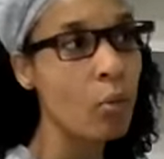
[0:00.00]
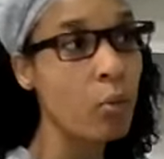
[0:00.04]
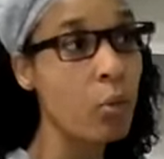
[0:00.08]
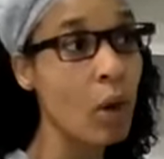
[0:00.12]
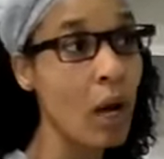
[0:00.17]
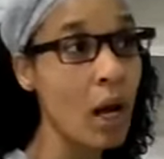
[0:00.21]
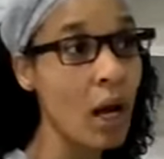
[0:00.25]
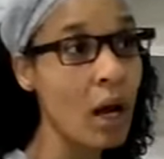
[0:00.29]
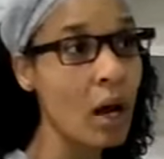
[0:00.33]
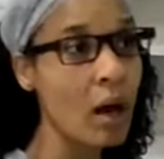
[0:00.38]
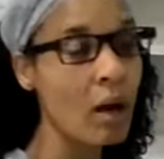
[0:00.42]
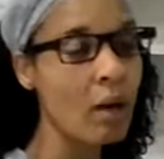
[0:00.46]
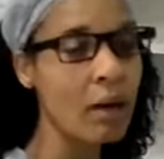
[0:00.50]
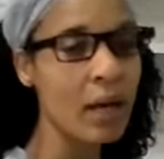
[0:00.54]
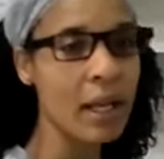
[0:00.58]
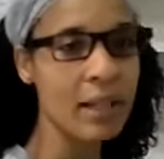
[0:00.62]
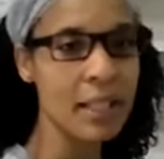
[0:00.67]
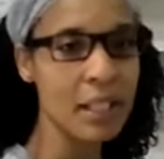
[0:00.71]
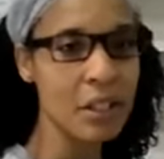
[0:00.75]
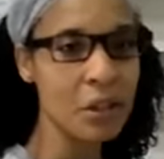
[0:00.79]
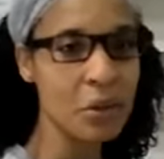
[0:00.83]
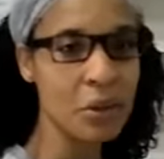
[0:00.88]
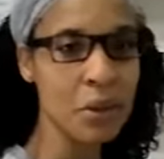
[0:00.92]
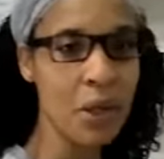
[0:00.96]
well,
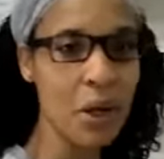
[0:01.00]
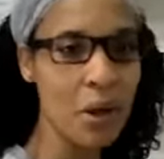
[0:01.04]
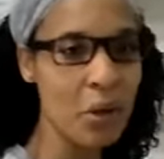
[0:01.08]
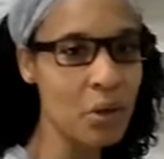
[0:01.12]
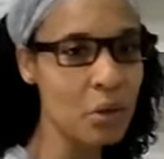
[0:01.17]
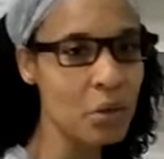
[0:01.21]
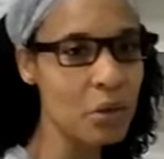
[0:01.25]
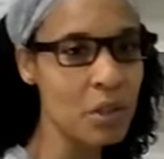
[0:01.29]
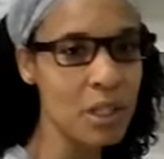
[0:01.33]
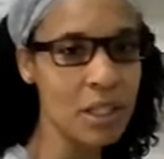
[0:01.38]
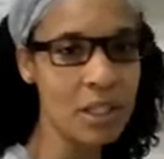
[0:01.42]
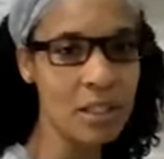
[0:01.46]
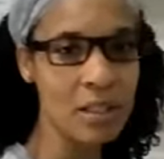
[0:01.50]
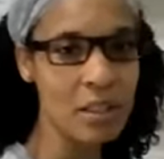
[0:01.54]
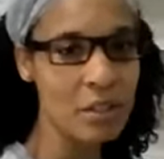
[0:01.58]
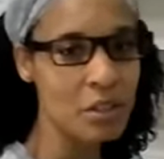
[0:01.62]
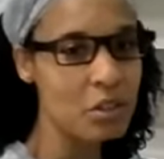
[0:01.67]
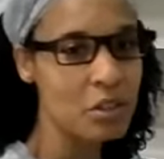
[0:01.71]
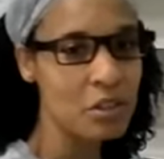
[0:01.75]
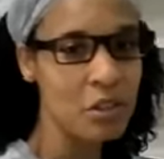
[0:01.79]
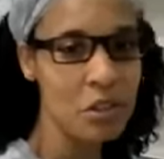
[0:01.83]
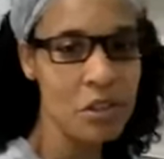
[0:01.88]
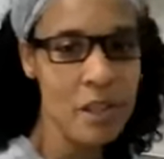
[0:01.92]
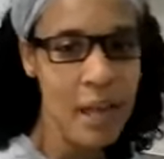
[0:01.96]
and then you can
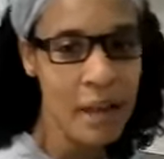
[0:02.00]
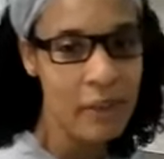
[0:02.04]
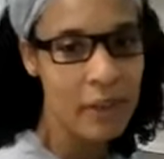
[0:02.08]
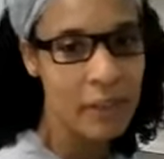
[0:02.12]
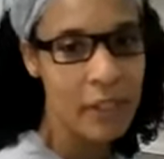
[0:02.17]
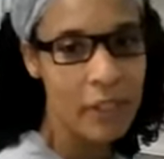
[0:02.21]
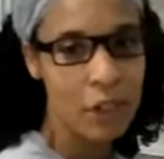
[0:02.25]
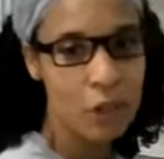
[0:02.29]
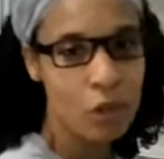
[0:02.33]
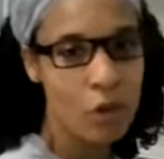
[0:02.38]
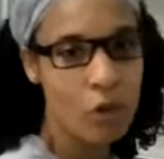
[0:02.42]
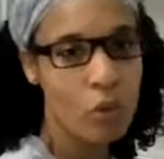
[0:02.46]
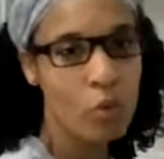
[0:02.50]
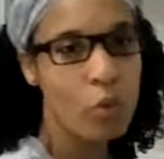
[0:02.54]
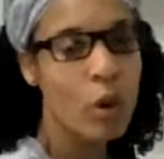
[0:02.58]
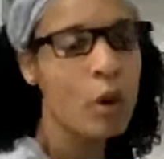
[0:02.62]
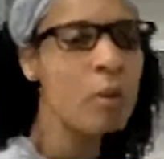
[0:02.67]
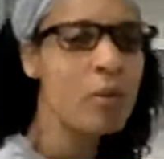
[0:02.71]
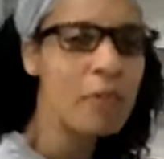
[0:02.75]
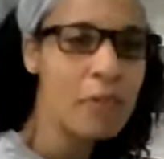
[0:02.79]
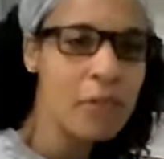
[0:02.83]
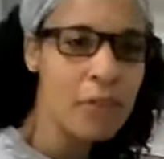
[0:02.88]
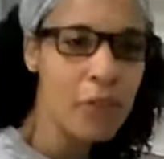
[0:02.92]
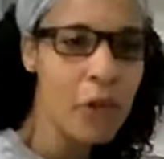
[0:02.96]
do that visual of
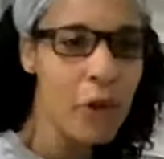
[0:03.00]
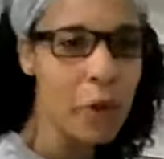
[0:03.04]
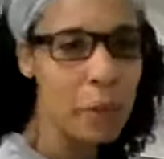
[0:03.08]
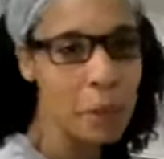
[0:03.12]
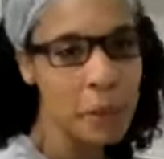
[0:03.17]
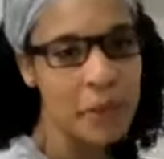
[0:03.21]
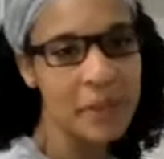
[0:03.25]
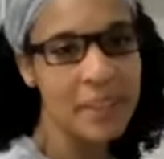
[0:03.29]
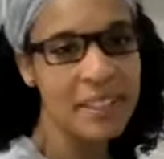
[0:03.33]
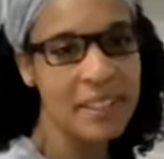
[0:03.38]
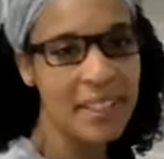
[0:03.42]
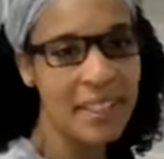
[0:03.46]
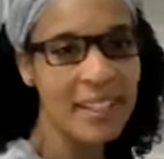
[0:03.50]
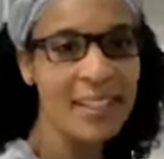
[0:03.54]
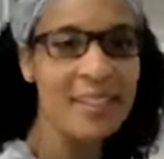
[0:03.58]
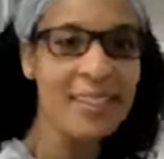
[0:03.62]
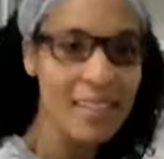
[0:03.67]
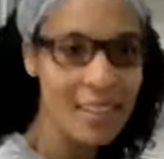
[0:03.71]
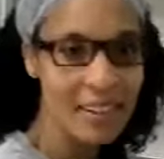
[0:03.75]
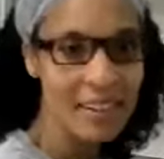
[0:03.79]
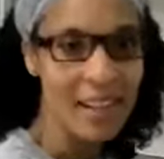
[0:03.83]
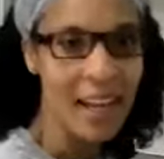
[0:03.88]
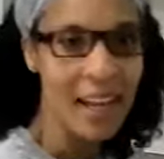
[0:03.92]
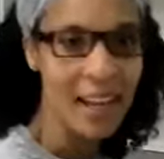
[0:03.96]
what would 4%
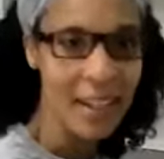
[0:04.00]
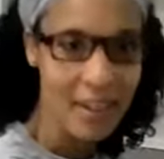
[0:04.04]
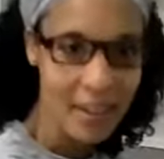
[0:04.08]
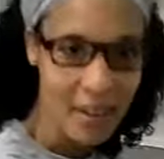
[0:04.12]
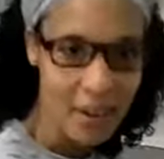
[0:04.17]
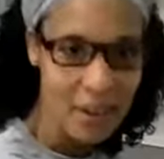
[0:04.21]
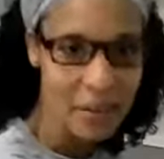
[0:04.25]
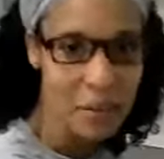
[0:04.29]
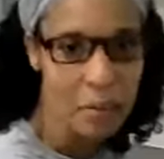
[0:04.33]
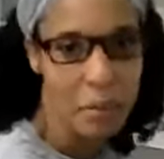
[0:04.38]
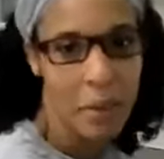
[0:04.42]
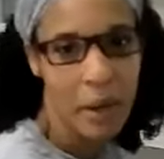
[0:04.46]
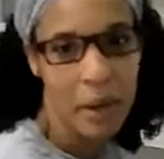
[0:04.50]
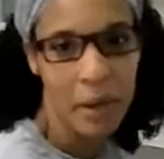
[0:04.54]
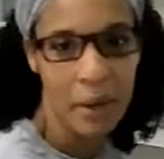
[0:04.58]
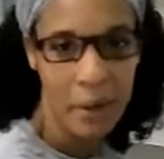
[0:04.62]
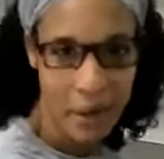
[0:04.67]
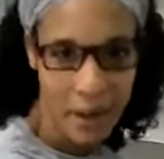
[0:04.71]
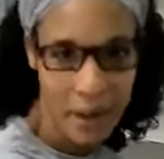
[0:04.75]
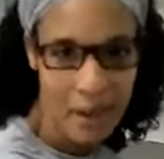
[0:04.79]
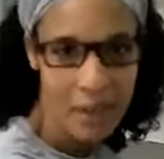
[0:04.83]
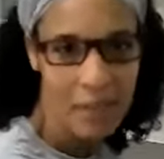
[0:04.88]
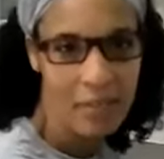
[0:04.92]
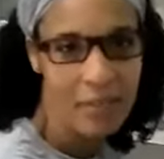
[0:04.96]
look like on a bar
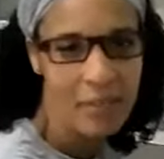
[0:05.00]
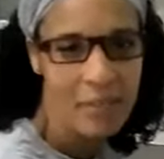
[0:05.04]
graph.